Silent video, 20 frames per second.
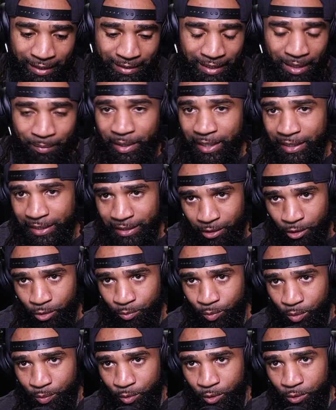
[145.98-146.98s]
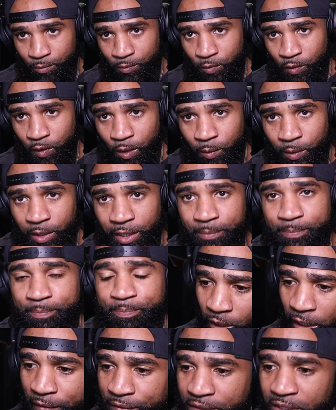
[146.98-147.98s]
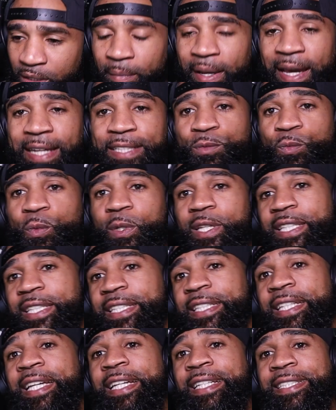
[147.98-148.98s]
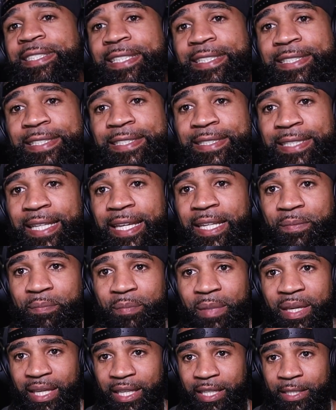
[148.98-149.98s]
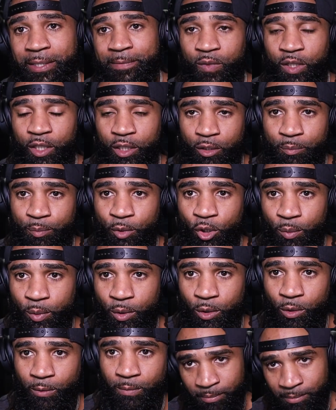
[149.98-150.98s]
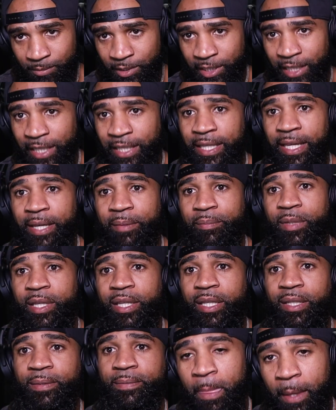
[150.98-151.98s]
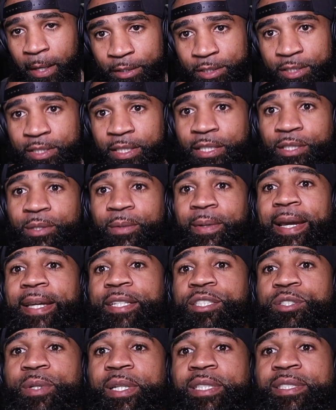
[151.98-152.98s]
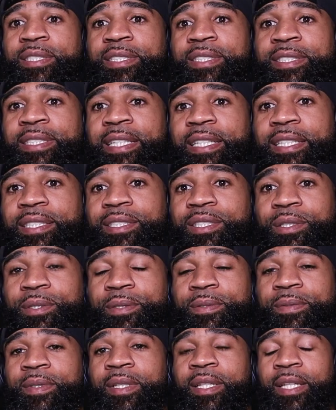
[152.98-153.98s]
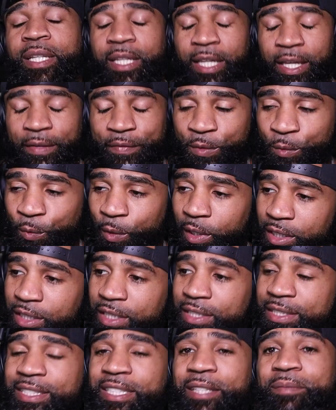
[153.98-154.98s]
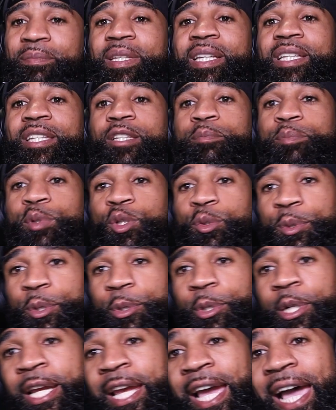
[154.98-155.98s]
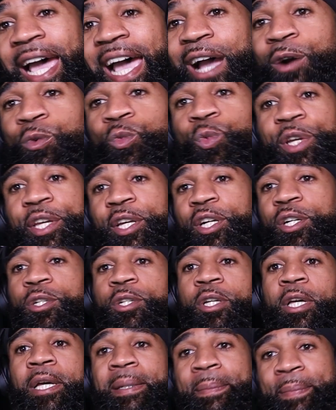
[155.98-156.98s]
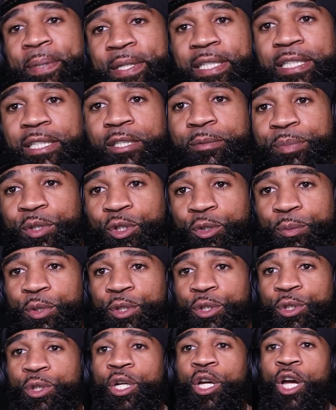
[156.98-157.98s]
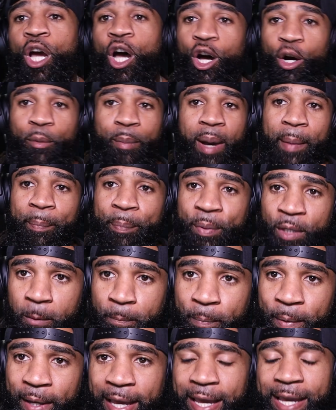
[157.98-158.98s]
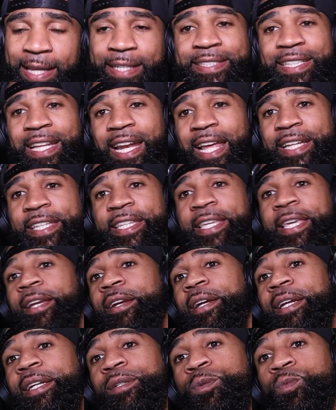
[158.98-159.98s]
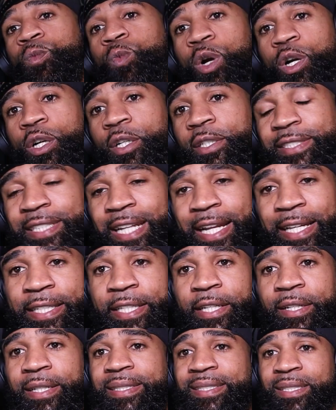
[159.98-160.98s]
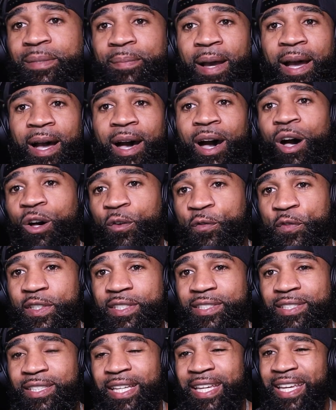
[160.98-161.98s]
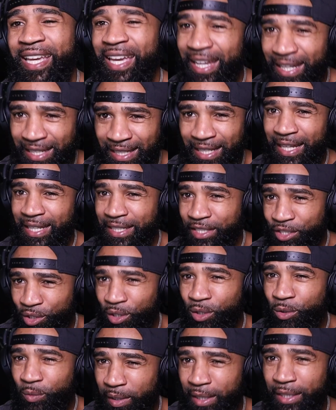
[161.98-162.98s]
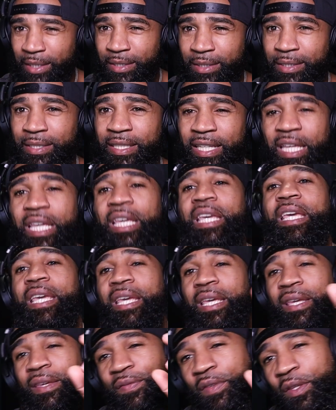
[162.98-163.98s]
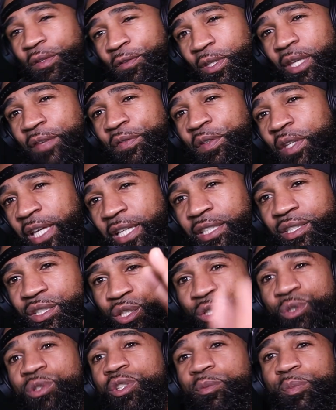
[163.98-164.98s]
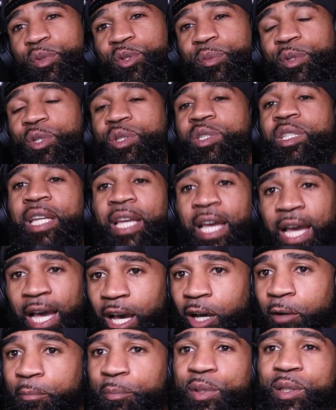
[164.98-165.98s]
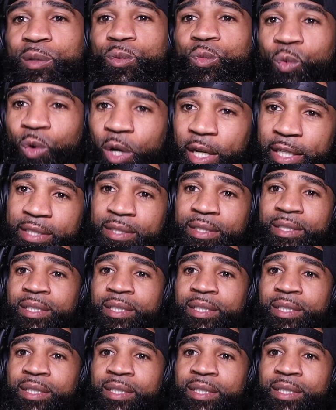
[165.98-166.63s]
I might get a Labubu. You know what? If somebody's willing to send me a Labubu, DM me. I'll send you an address to send it to. If you're willing to send me a Labubu, I will put a Labubu on my book bag that I carry to work, that I carry to my office. And you know what? If you get 2 Labubus, I'll put one